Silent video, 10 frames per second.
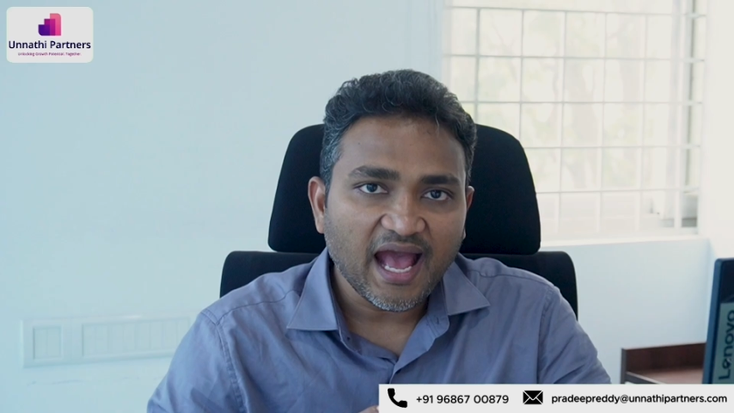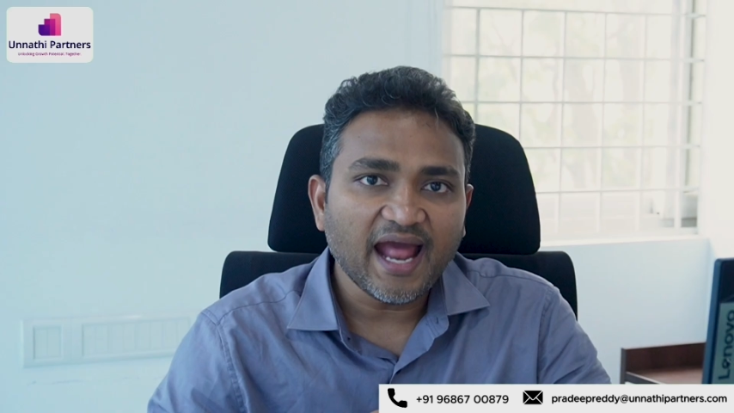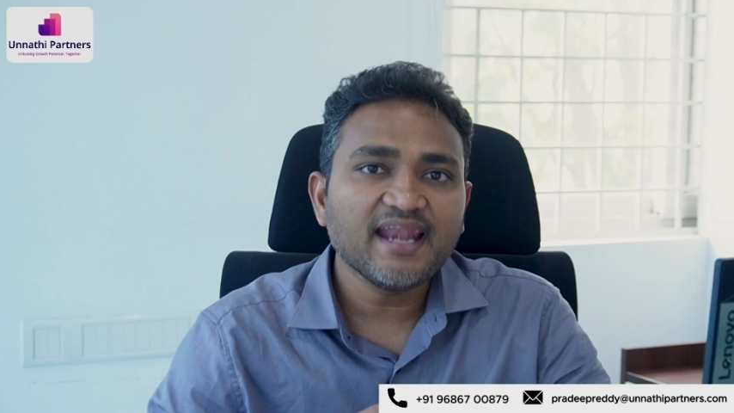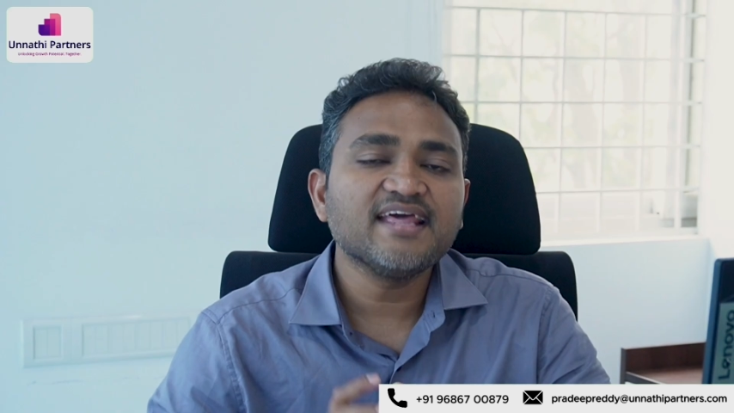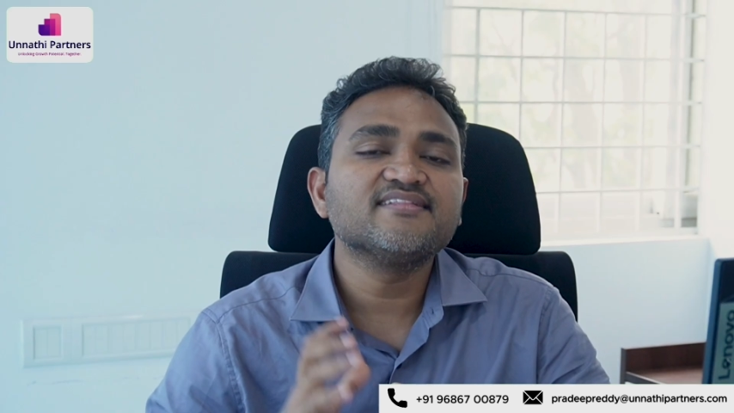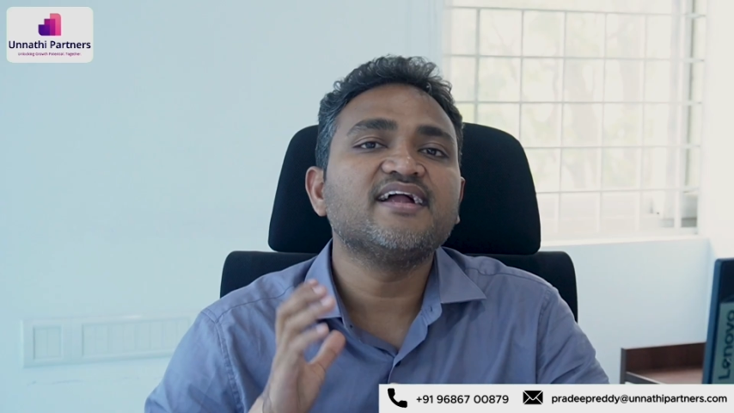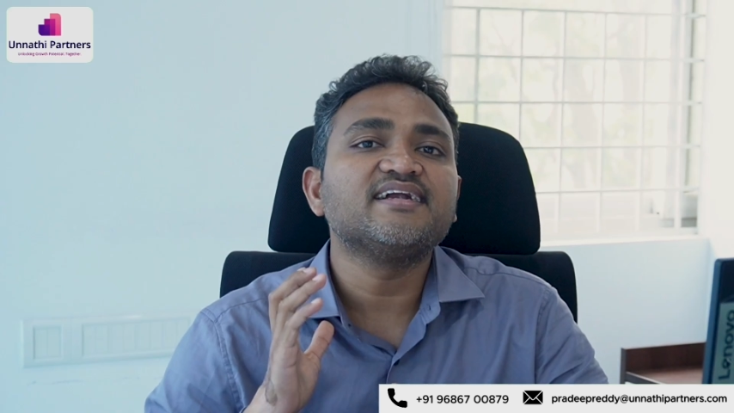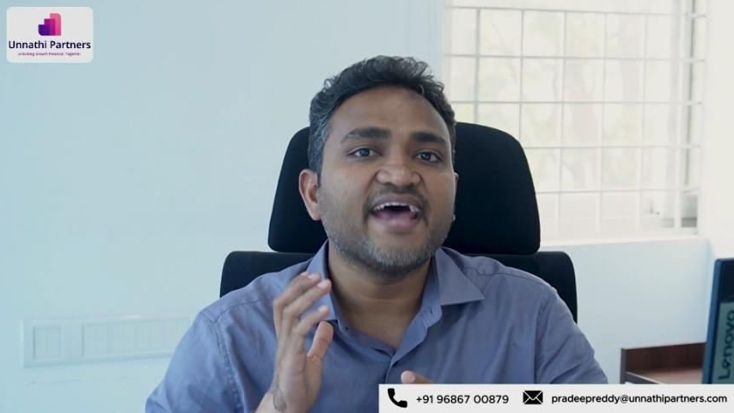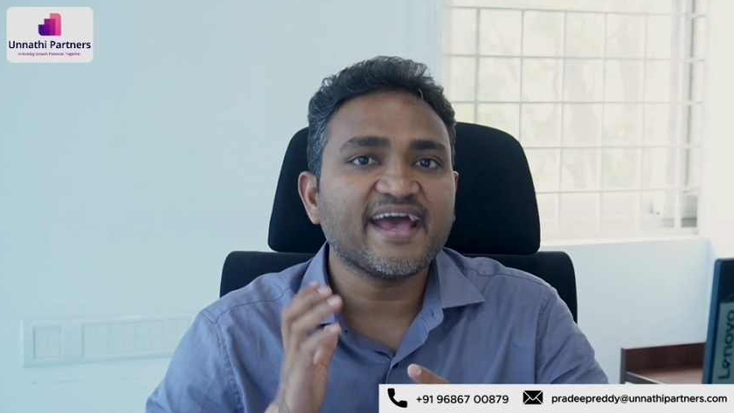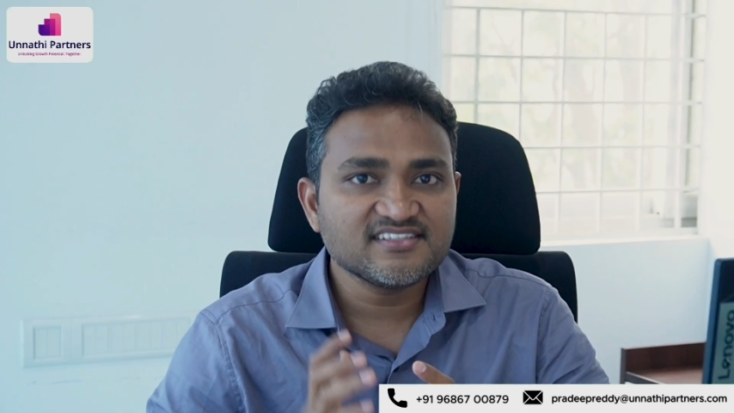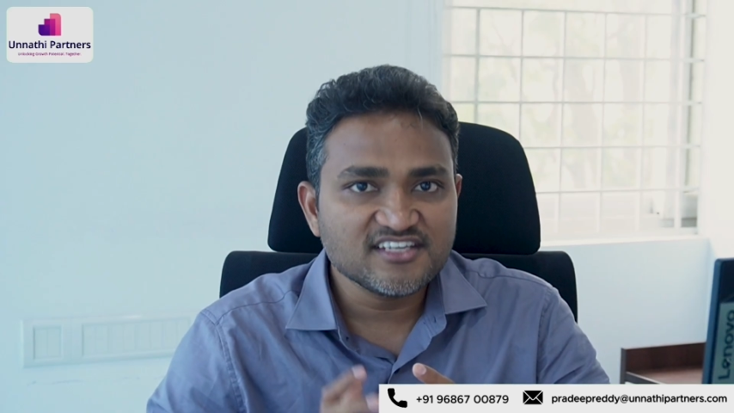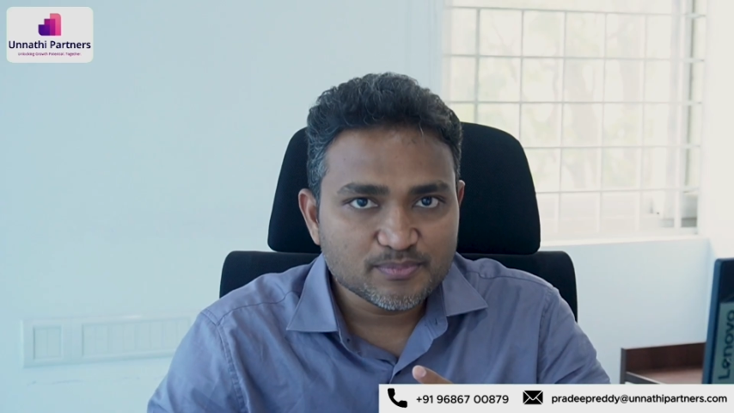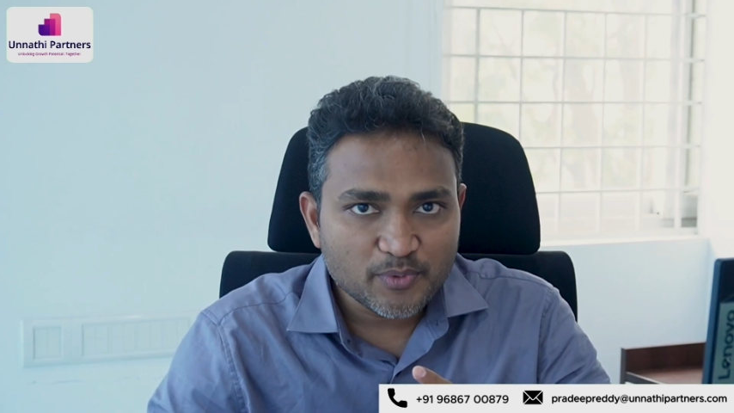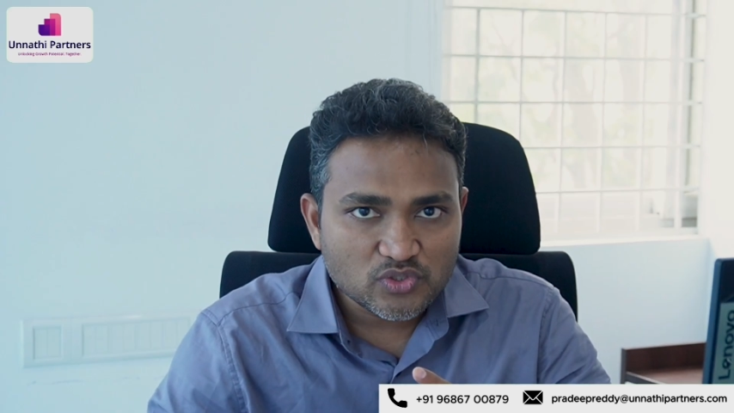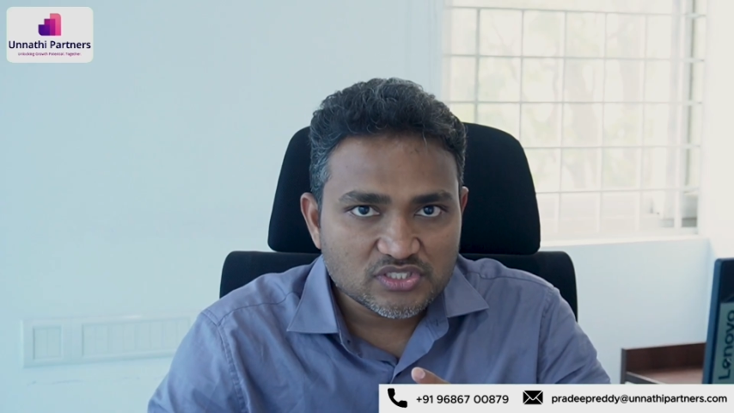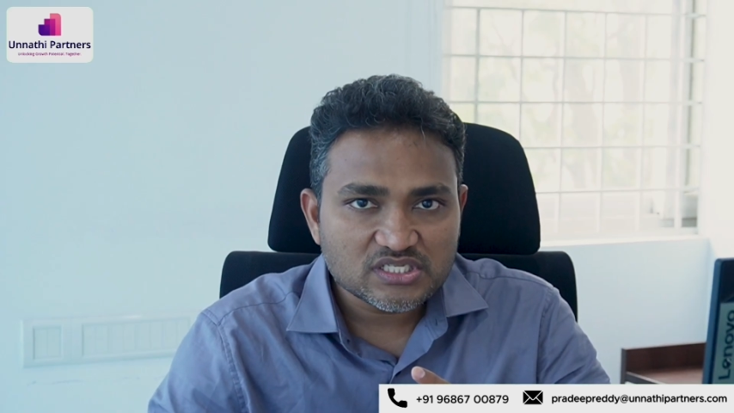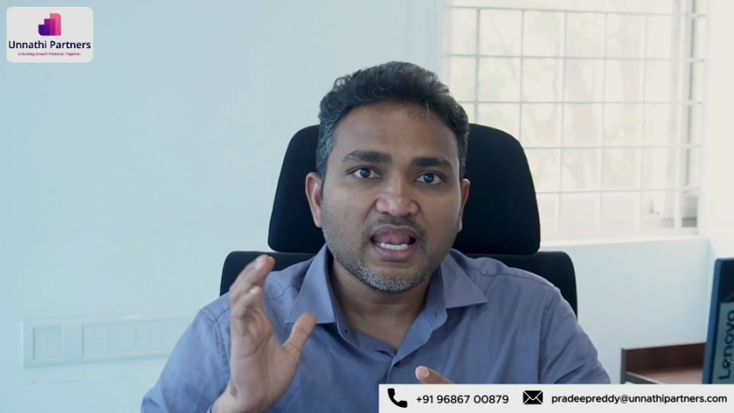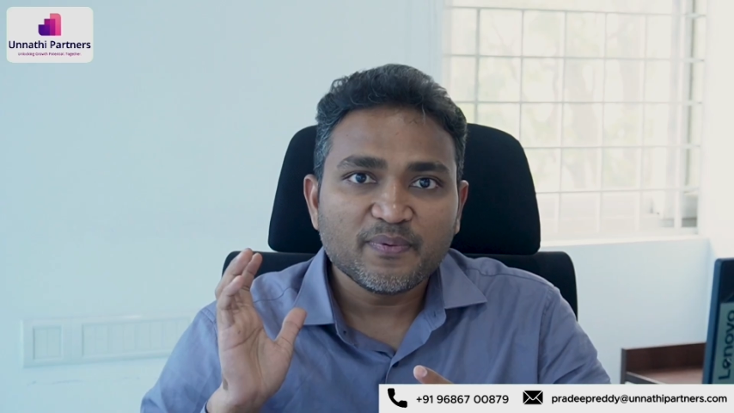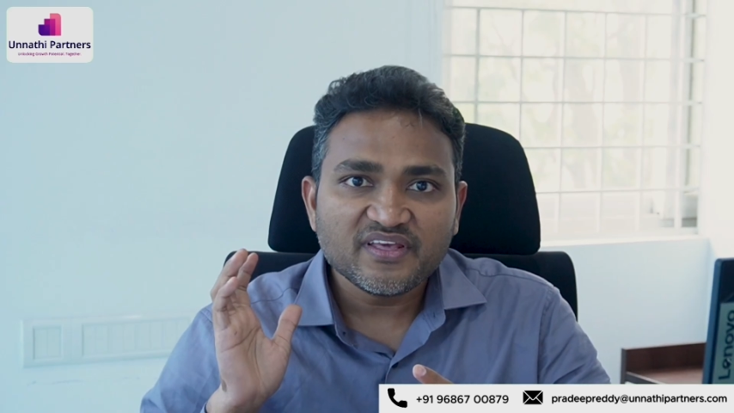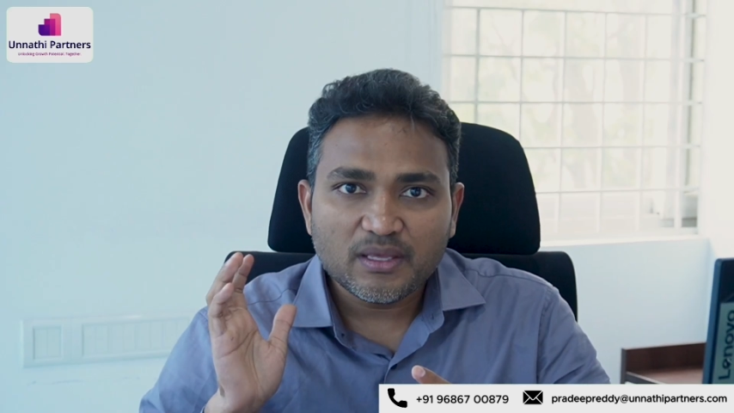handling their tax disputes,
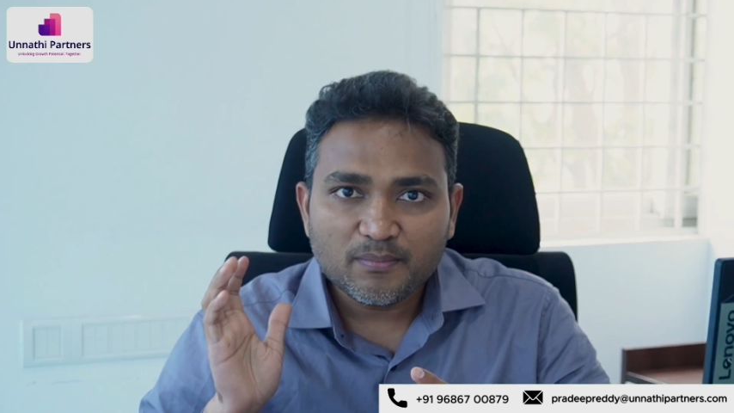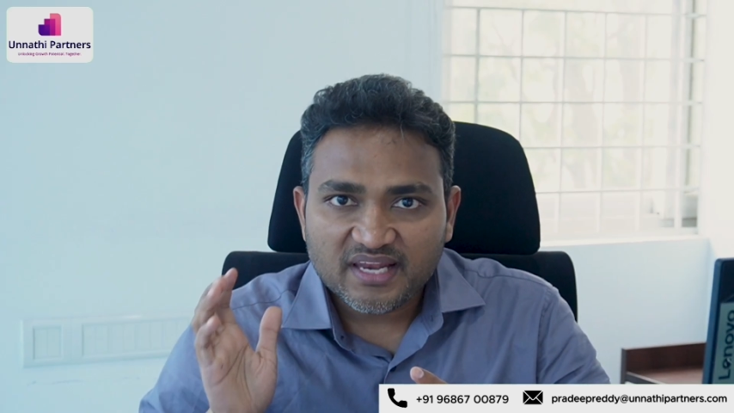helping them